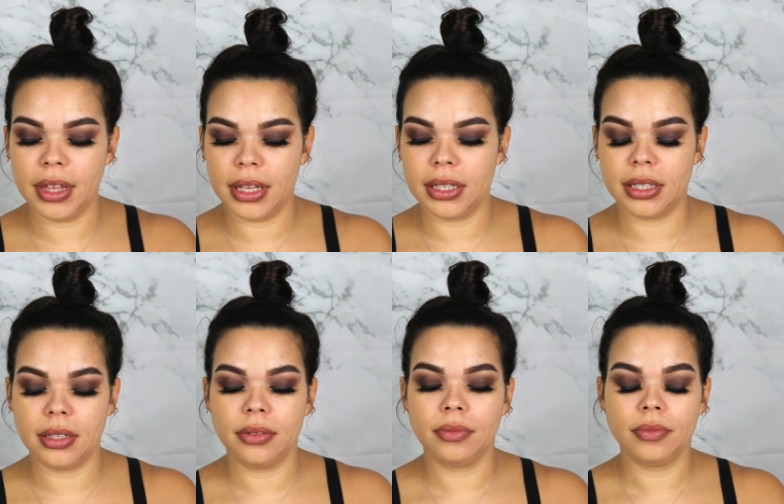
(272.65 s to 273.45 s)

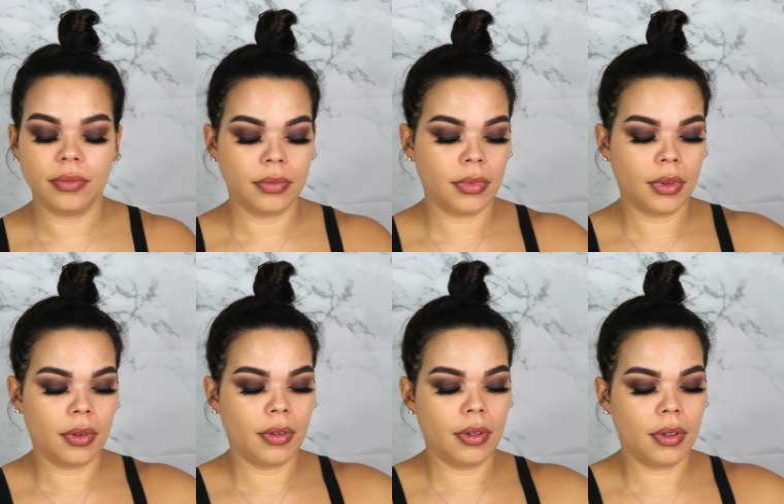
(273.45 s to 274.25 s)
this
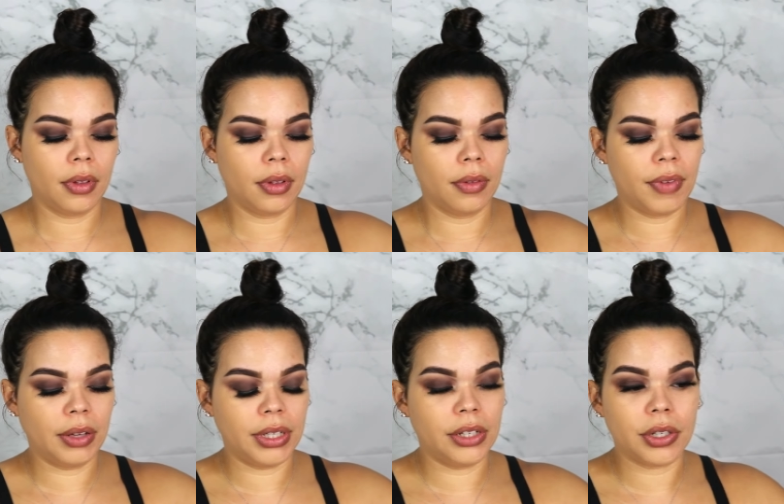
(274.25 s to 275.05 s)

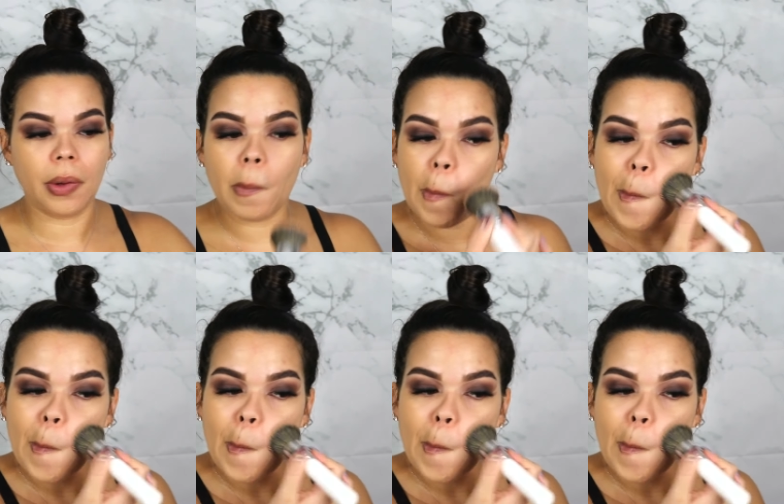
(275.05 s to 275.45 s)
foundation.